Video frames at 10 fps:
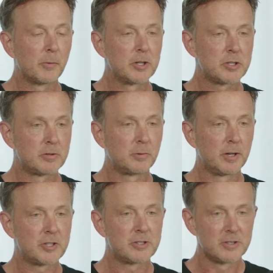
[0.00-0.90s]
which
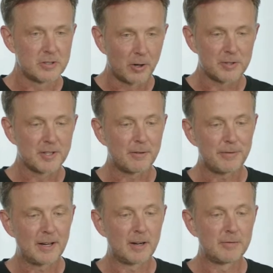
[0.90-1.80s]
Joe is not a
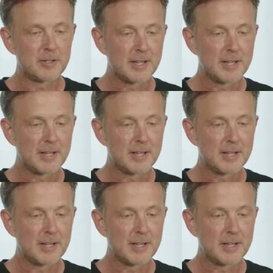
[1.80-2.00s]
fan of,